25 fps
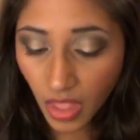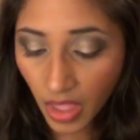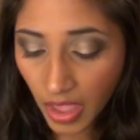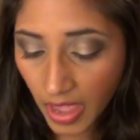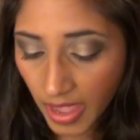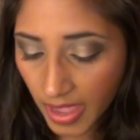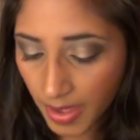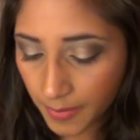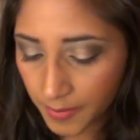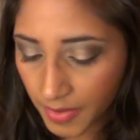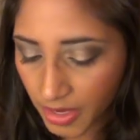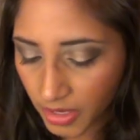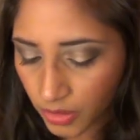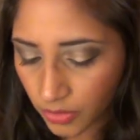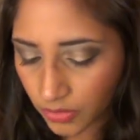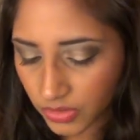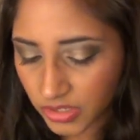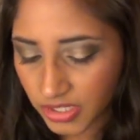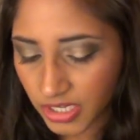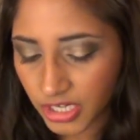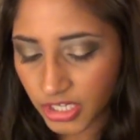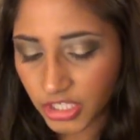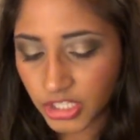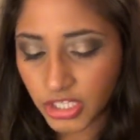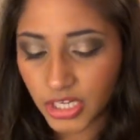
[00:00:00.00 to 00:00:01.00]
I
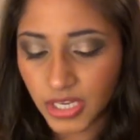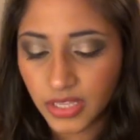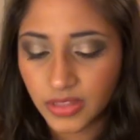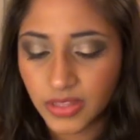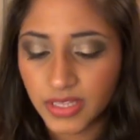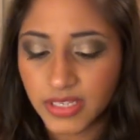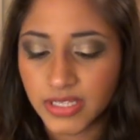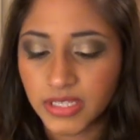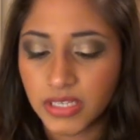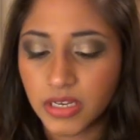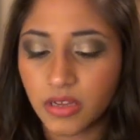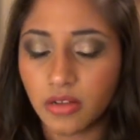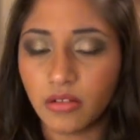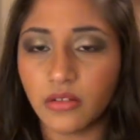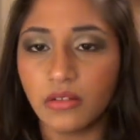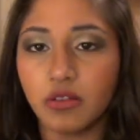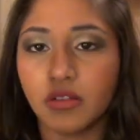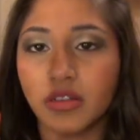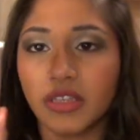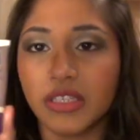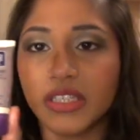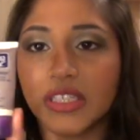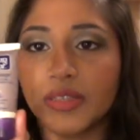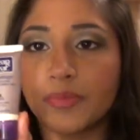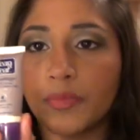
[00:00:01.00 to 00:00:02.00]
also took this
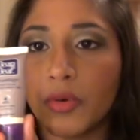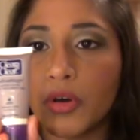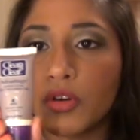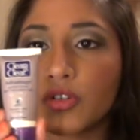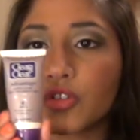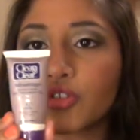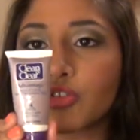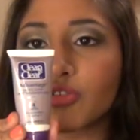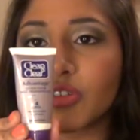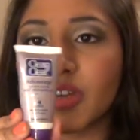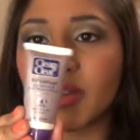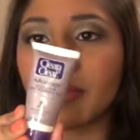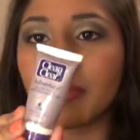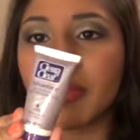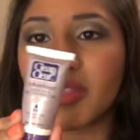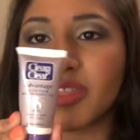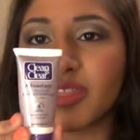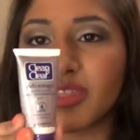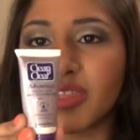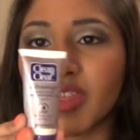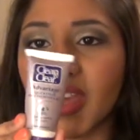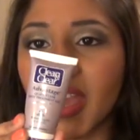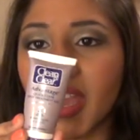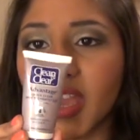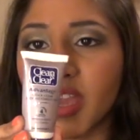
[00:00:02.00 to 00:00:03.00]
little spot
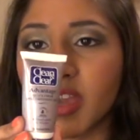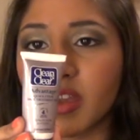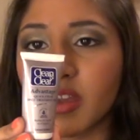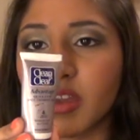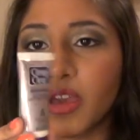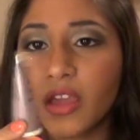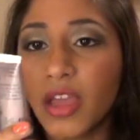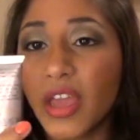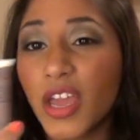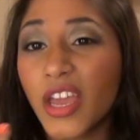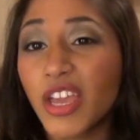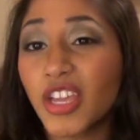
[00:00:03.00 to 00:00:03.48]
treatment thing